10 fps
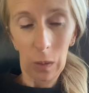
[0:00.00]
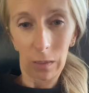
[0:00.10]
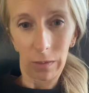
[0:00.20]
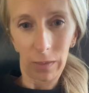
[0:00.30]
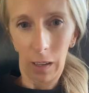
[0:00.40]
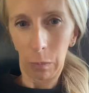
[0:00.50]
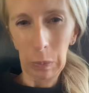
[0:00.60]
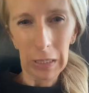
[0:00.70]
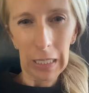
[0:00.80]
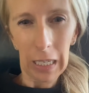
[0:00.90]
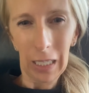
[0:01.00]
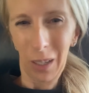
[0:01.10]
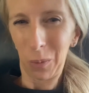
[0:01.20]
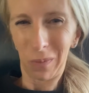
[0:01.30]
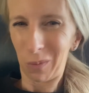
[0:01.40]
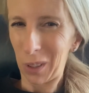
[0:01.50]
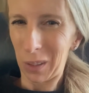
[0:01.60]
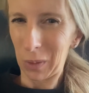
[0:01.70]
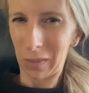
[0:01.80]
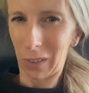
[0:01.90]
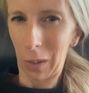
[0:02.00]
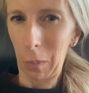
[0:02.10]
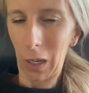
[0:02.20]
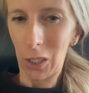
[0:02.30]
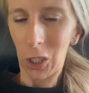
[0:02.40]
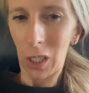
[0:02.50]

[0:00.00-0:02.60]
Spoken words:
of bleeding, and it really wasn't very much.